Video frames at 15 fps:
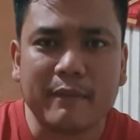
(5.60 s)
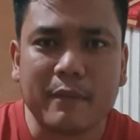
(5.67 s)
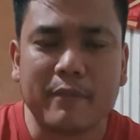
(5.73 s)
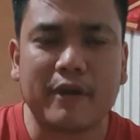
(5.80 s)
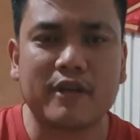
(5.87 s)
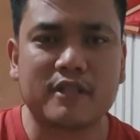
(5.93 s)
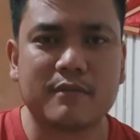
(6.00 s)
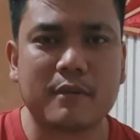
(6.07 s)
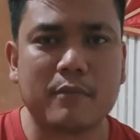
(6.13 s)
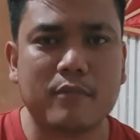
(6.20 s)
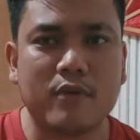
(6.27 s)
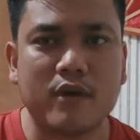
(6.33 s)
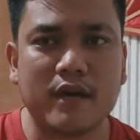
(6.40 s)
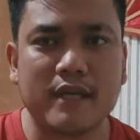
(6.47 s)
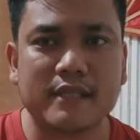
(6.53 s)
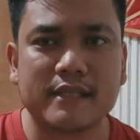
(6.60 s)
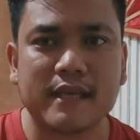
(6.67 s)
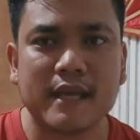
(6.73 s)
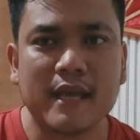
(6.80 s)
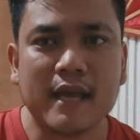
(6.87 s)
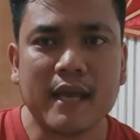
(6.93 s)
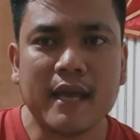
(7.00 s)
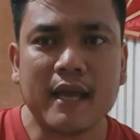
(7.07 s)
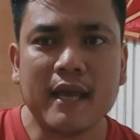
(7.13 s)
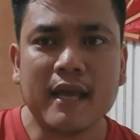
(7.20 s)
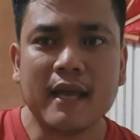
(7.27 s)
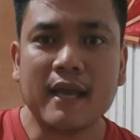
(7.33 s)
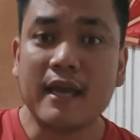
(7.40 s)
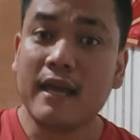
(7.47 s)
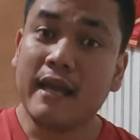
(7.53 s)
baby girls, baby boys.
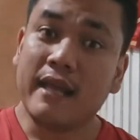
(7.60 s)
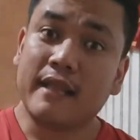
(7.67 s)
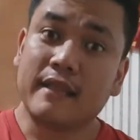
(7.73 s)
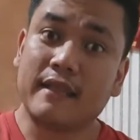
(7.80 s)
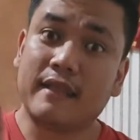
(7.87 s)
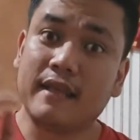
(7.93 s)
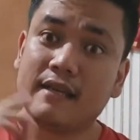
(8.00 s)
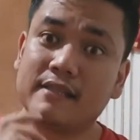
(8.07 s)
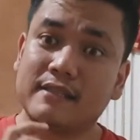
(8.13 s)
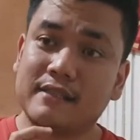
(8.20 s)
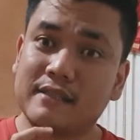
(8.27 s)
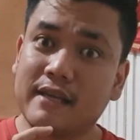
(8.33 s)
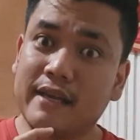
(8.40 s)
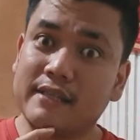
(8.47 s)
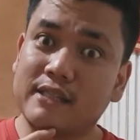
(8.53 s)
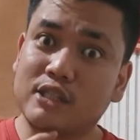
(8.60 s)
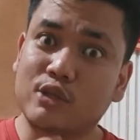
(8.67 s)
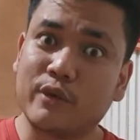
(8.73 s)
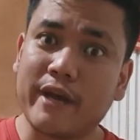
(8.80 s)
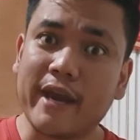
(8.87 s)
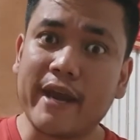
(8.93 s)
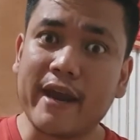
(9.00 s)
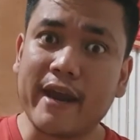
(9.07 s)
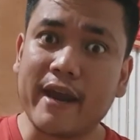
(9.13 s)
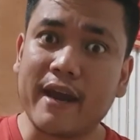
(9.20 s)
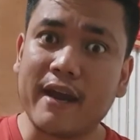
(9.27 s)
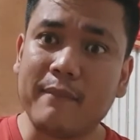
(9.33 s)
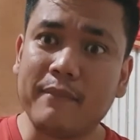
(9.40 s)
It's 3 a.m.